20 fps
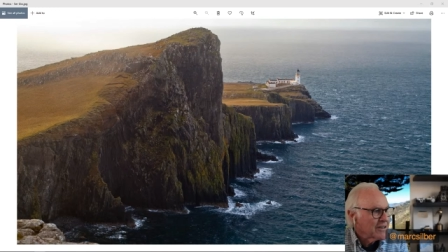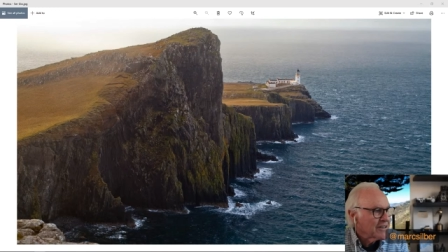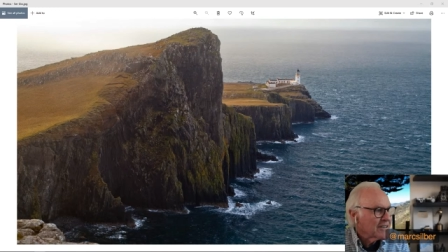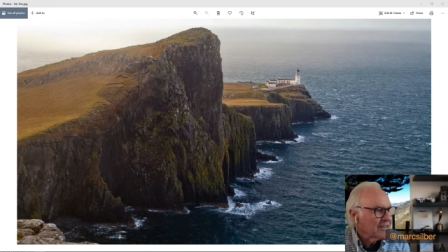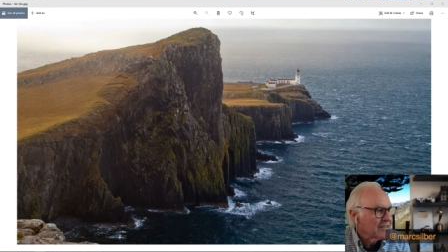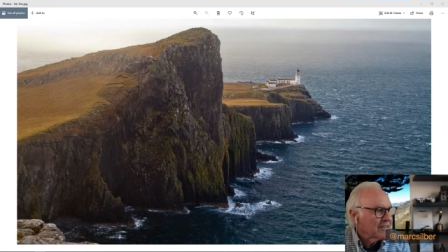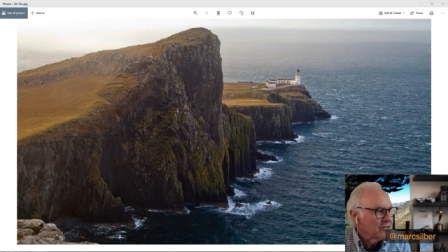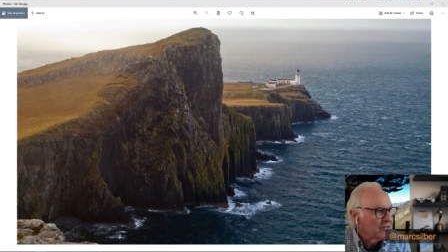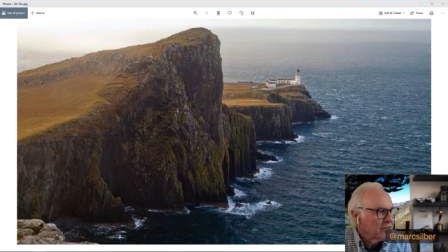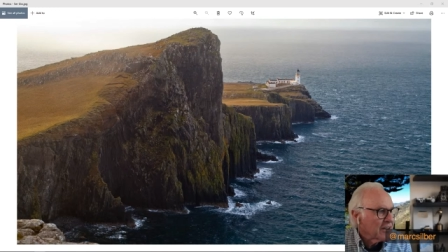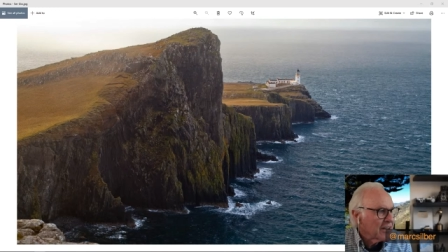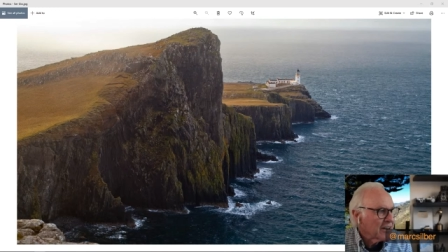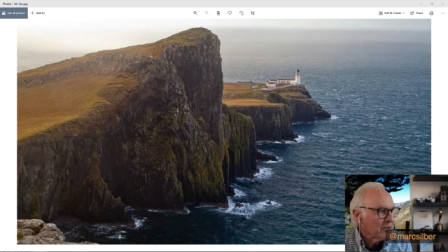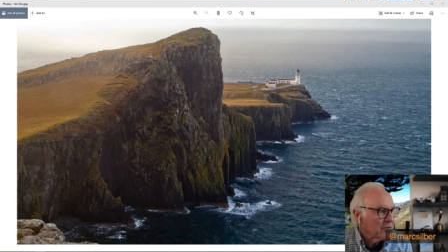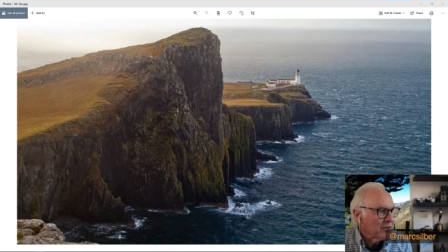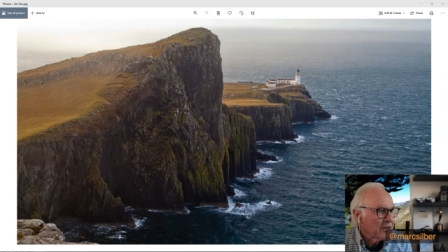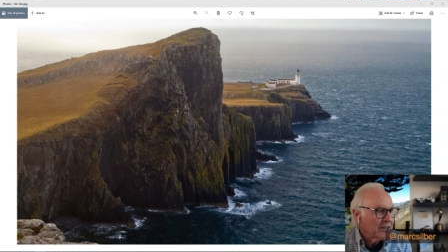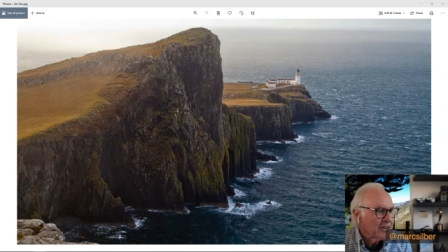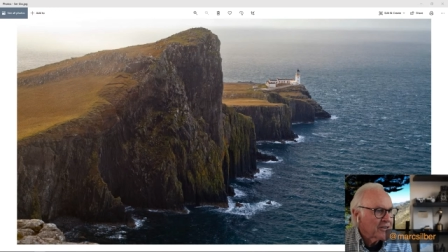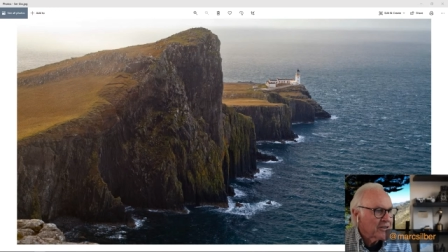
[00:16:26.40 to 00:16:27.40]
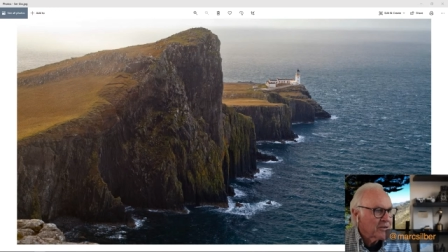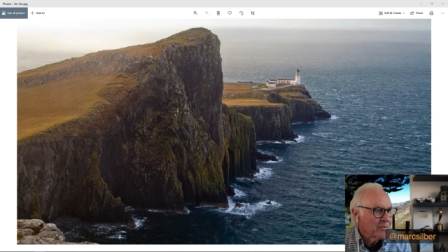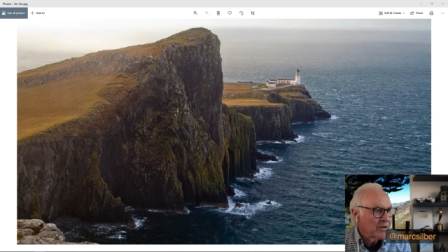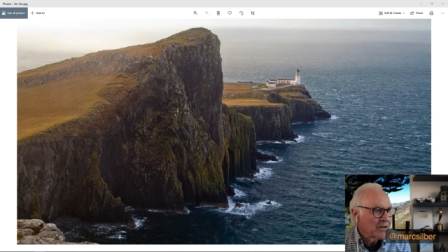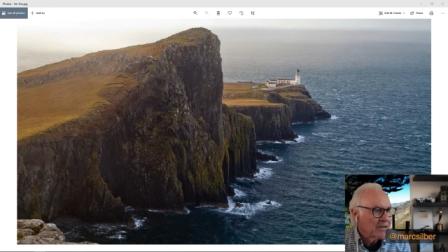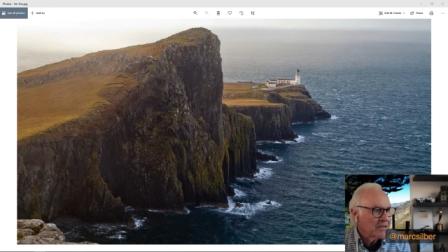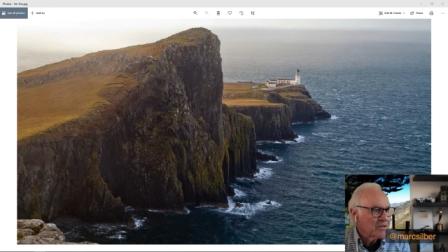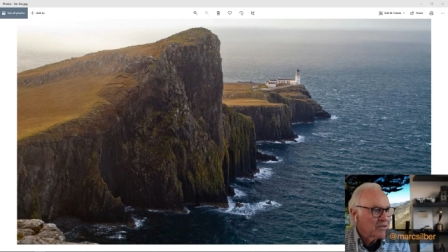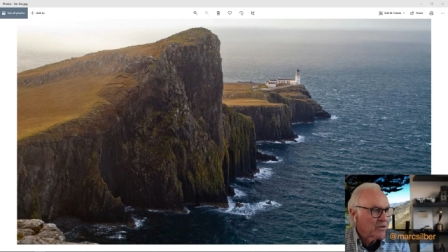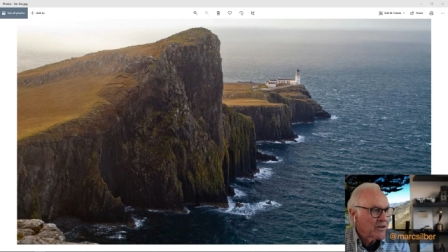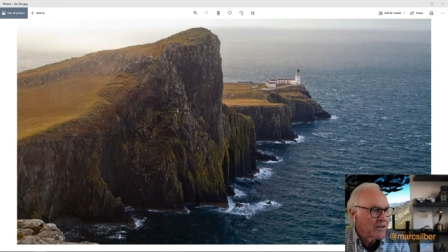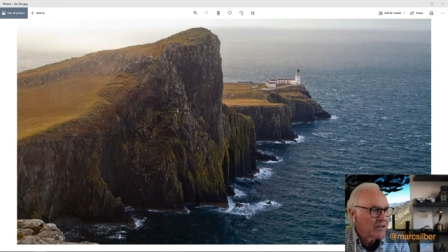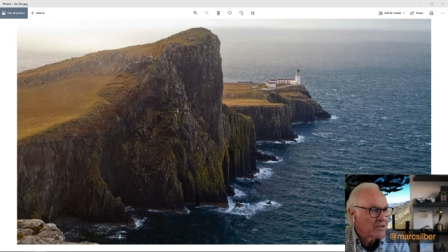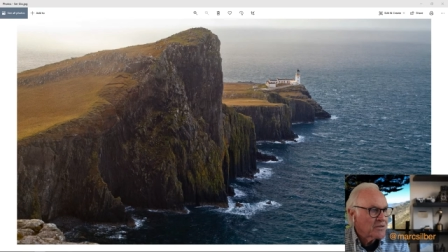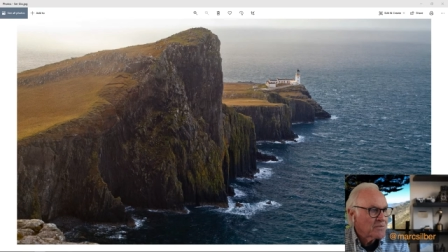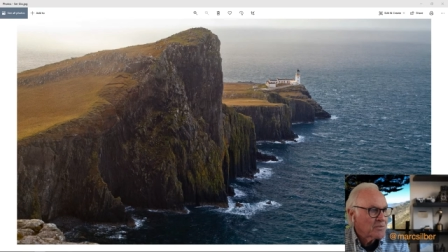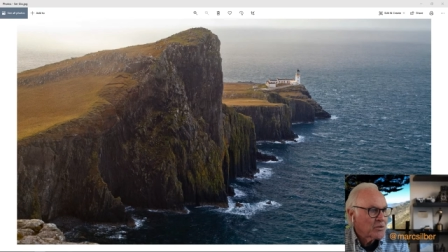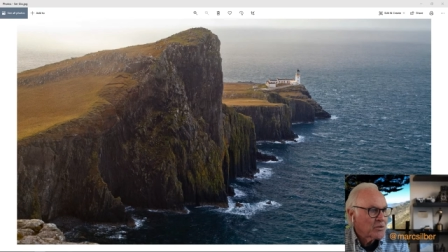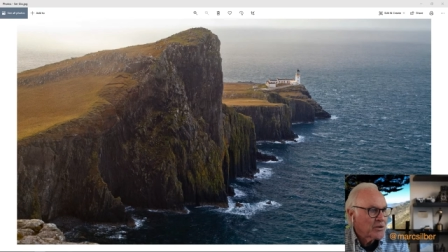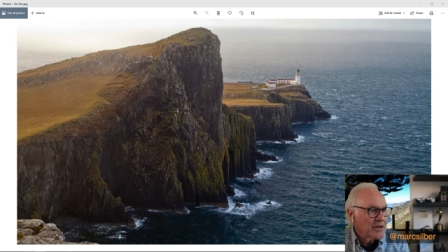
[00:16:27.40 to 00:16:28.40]
in it because you have got a really good
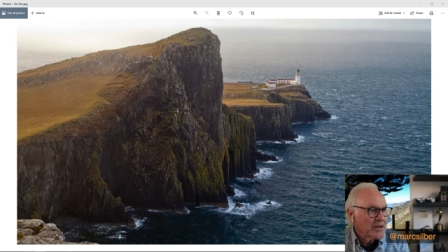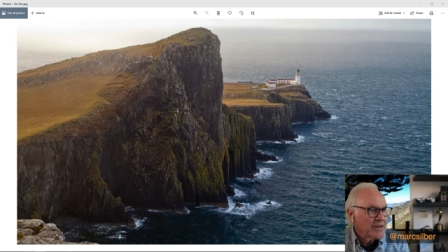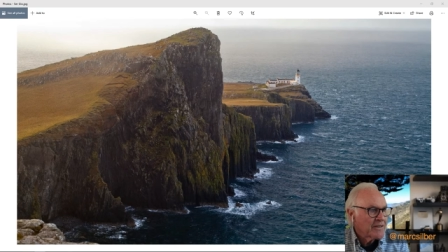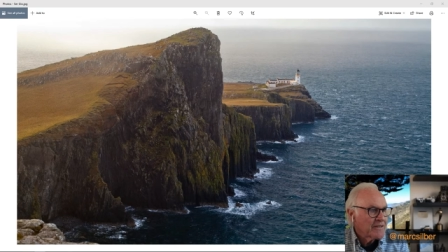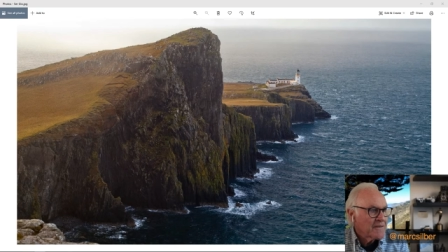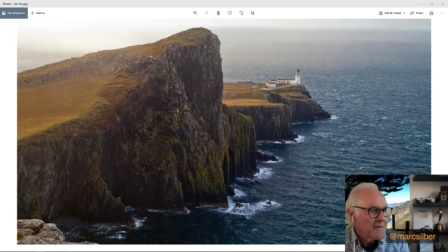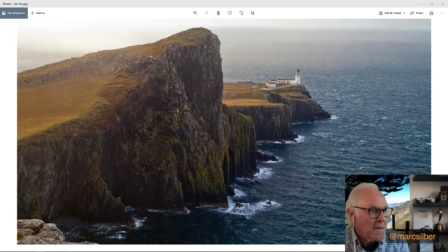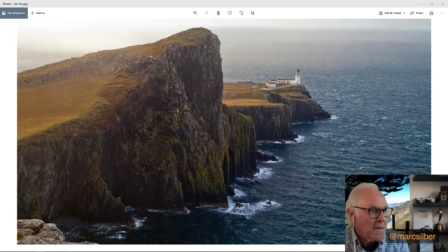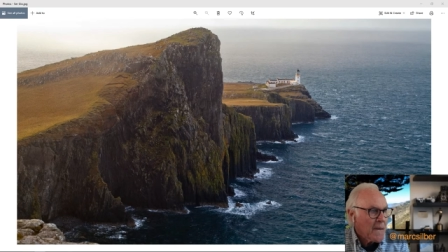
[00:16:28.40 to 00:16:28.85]
punctuation point.